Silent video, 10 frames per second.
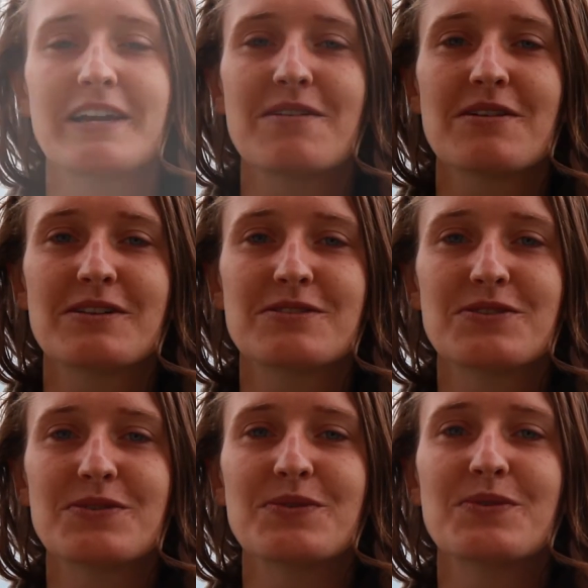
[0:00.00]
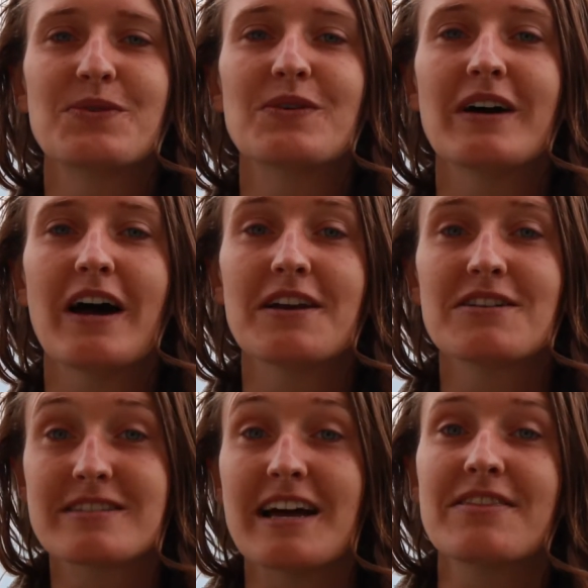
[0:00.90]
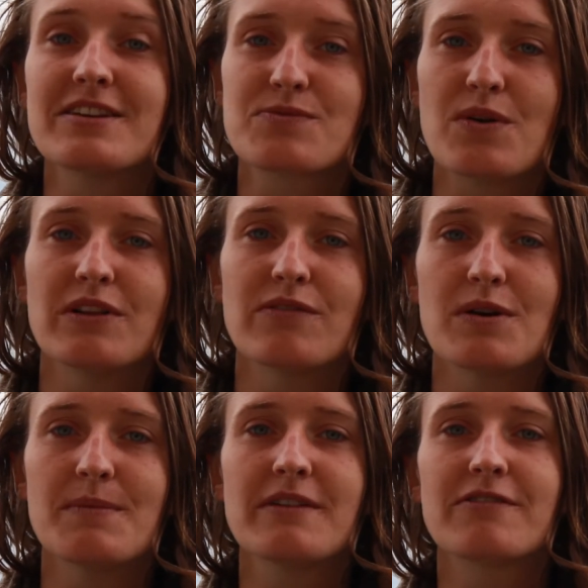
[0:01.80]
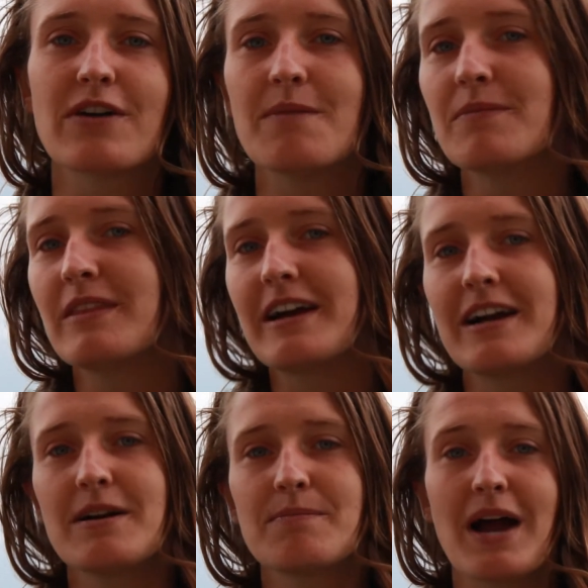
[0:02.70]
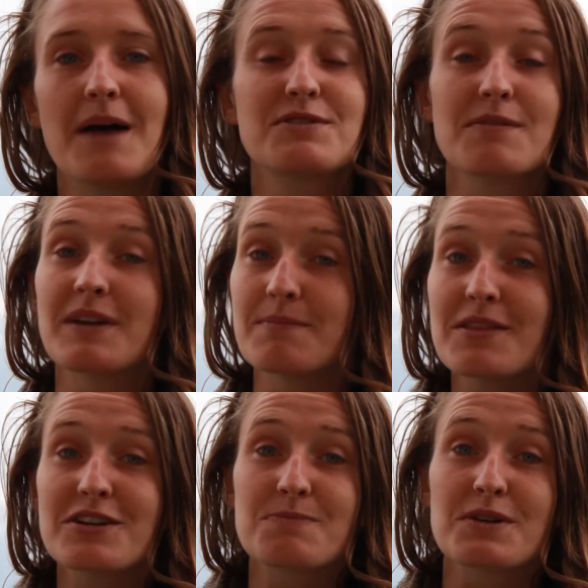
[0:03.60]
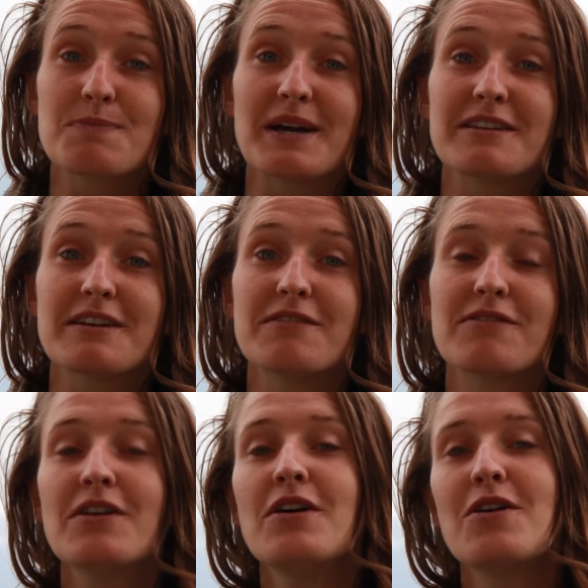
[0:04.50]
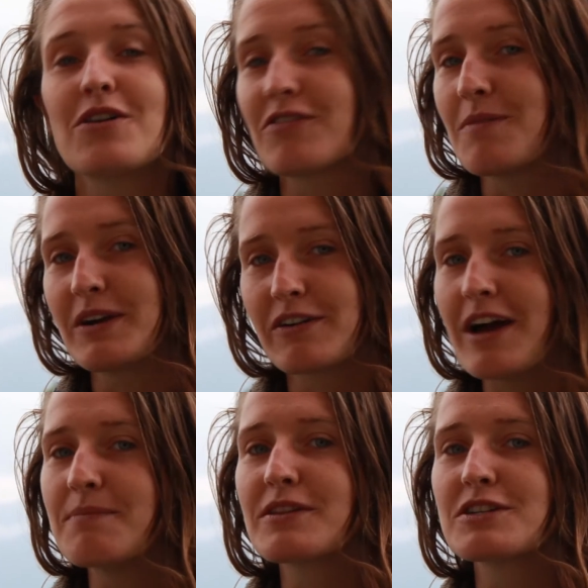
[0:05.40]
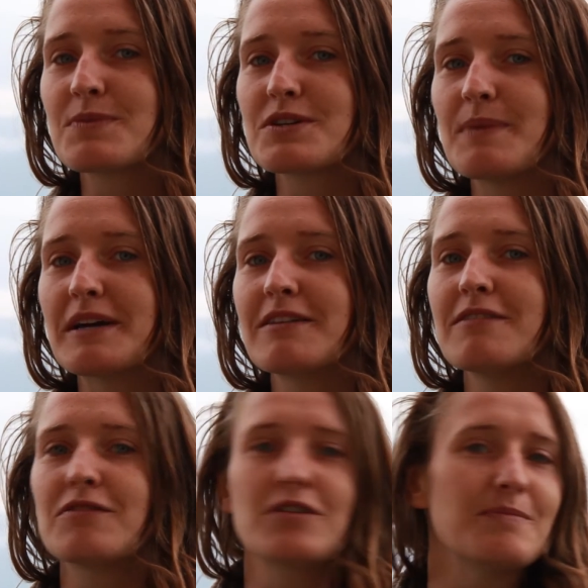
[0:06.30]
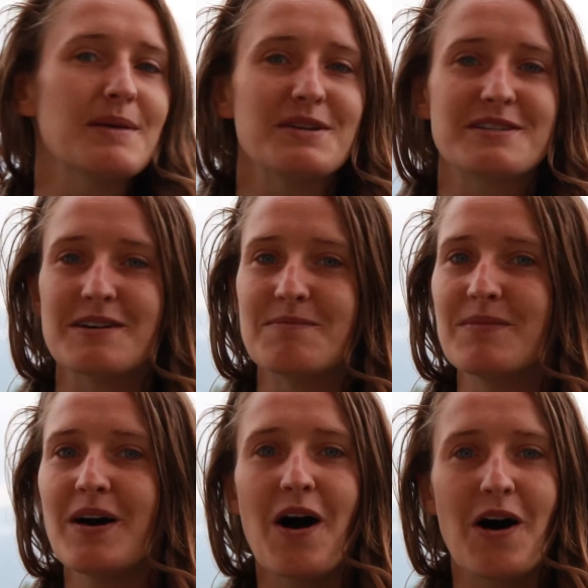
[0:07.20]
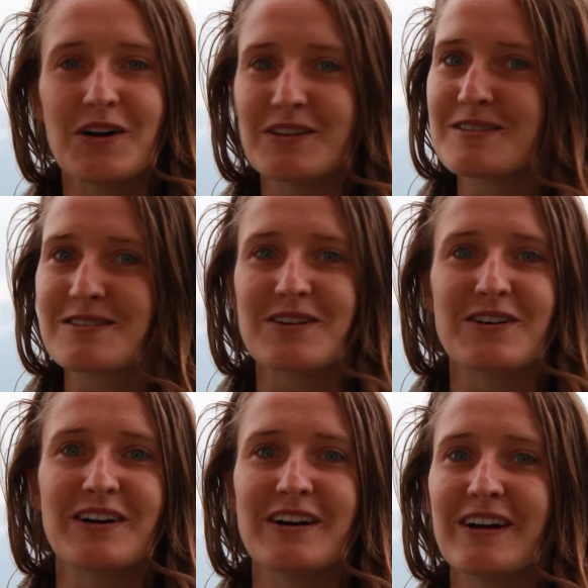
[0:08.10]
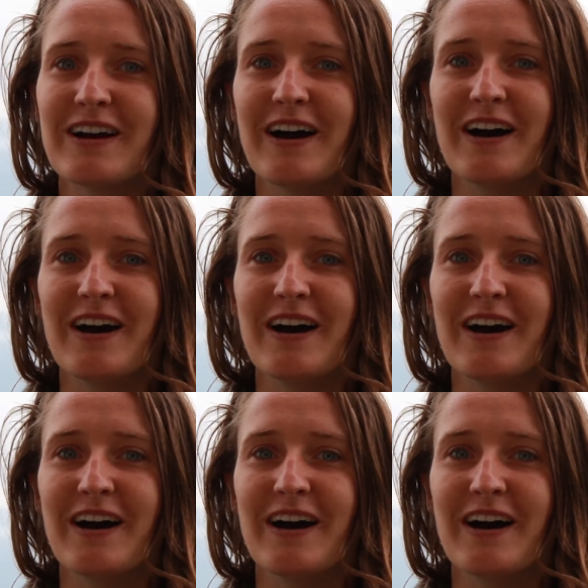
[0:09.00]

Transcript: in order to understand this role of women perhaps from their mother's perspective or from their grandmother's perspective, or maybe some aunts or